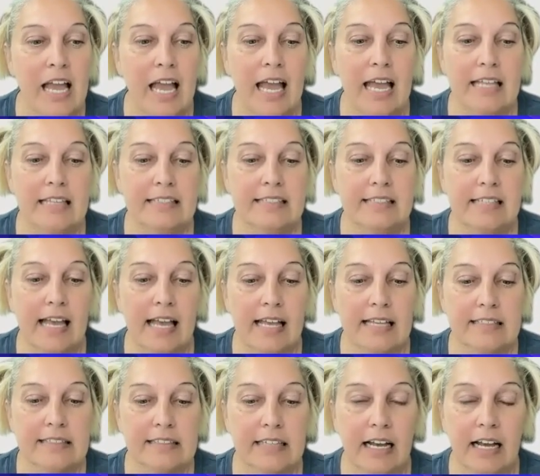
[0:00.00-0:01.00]
and
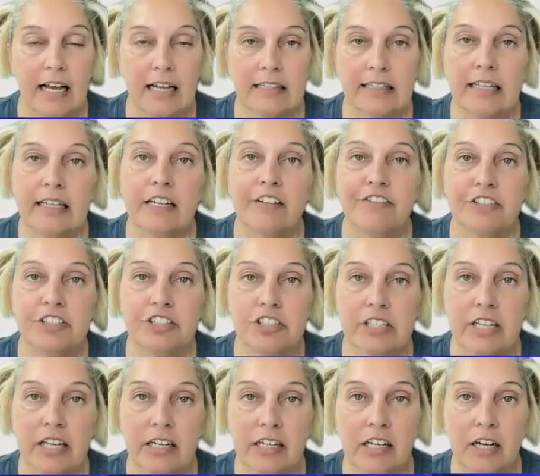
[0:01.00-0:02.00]
says, let
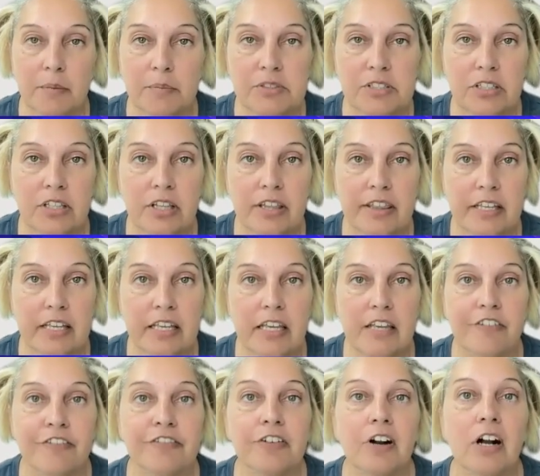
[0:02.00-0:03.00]
Iphigenia come to
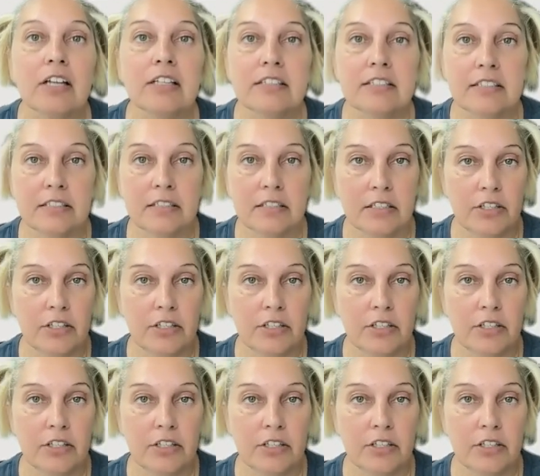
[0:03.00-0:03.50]
the front,